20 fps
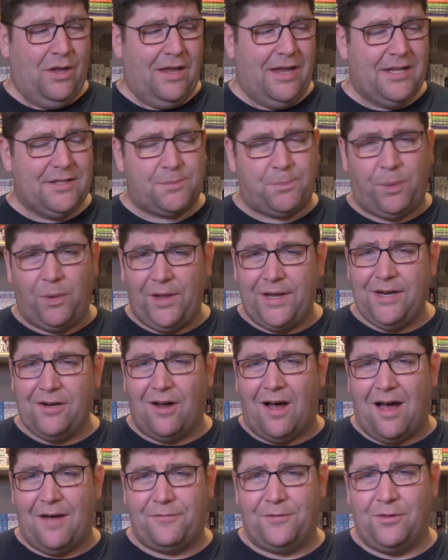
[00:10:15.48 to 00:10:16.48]
it's played
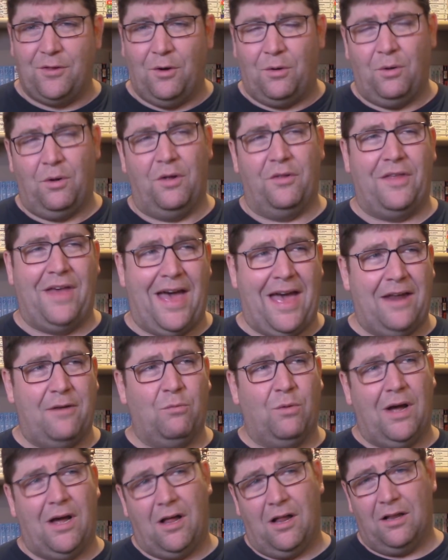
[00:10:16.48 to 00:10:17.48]
off in the whole that,
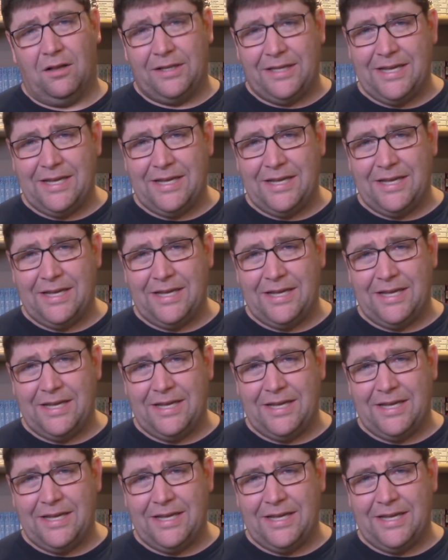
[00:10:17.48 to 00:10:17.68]
well,